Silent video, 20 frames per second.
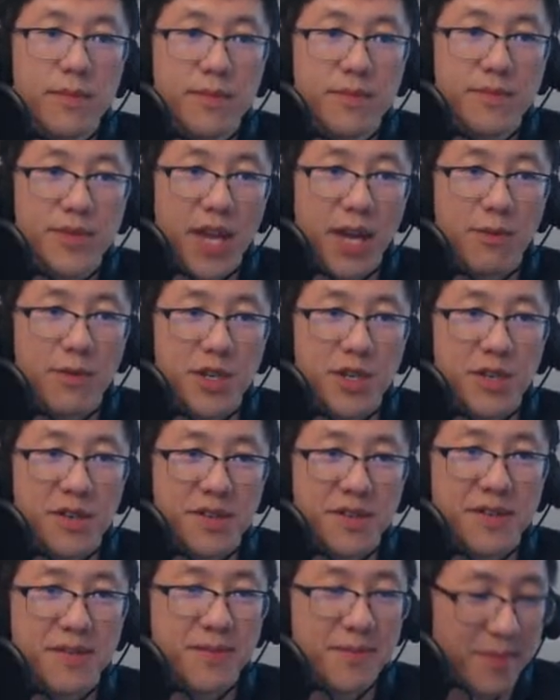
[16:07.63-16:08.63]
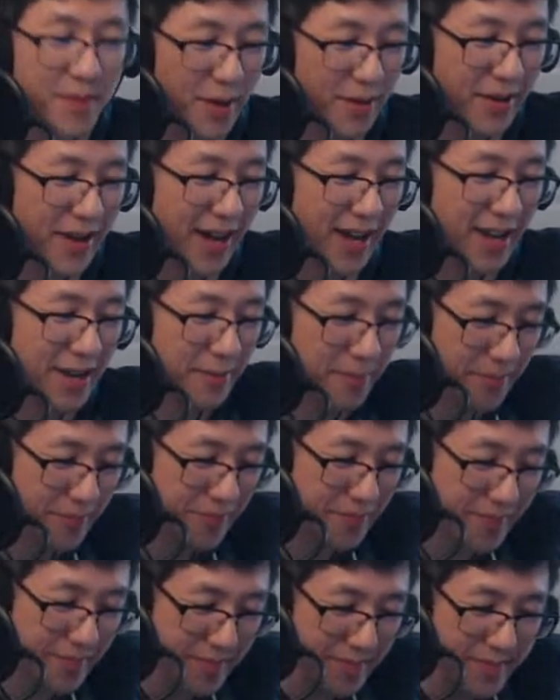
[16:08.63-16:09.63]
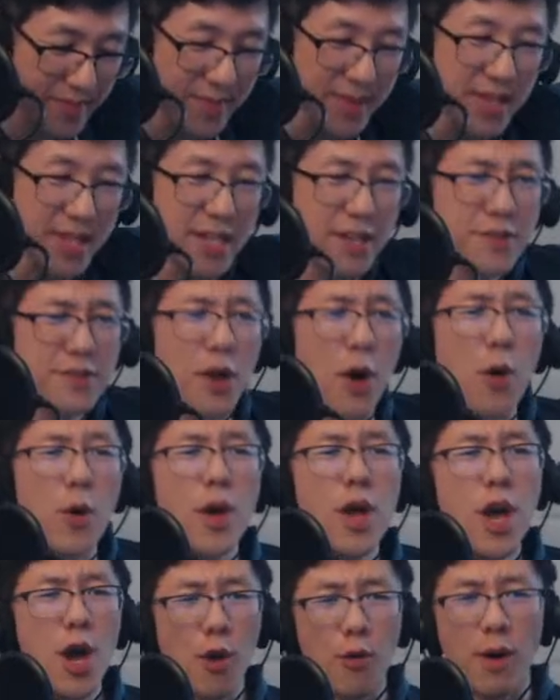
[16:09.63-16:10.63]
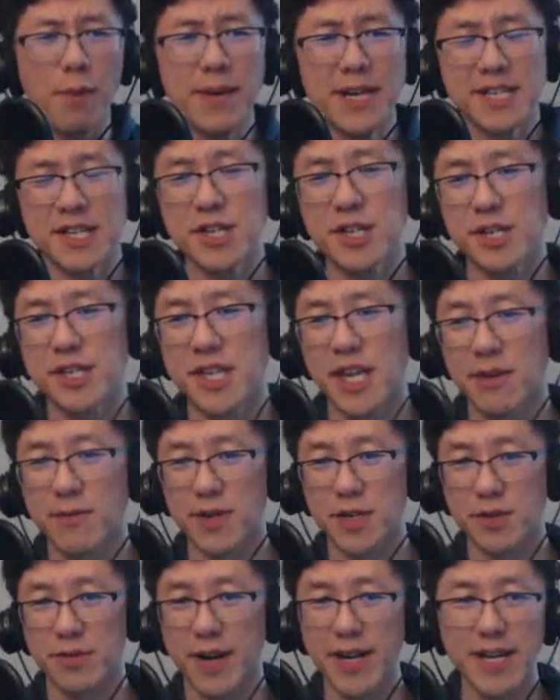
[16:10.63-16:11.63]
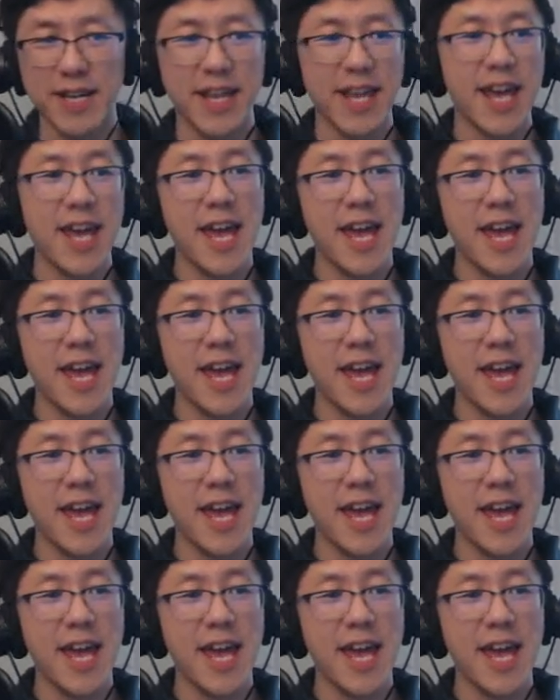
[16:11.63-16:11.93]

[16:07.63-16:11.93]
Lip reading: Sandwiches. Okay. So what makes a good sandwich, right?